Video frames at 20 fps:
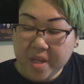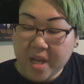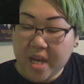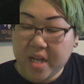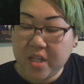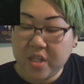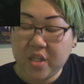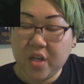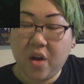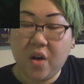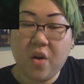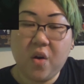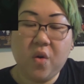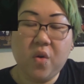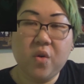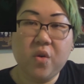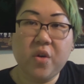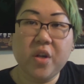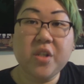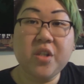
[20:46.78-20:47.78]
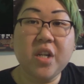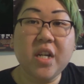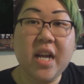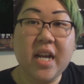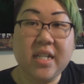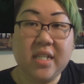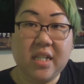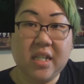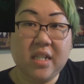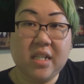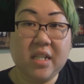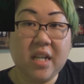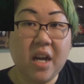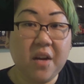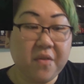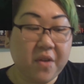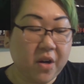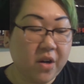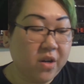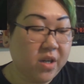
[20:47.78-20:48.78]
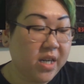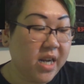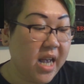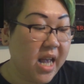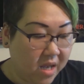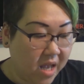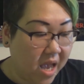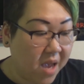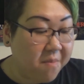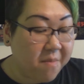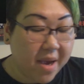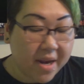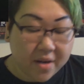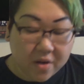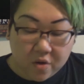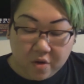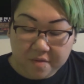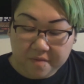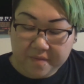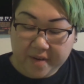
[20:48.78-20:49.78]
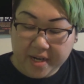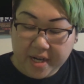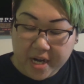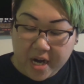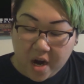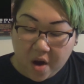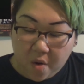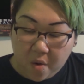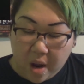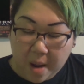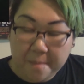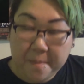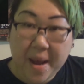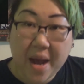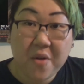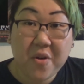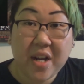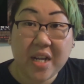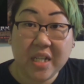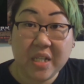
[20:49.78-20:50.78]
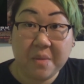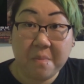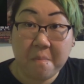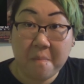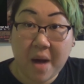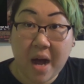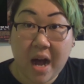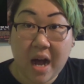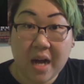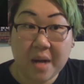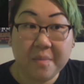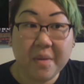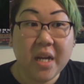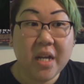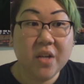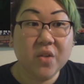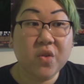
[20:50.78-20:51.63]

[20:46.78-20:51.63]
And so Christian has discovered a medical video about his mom.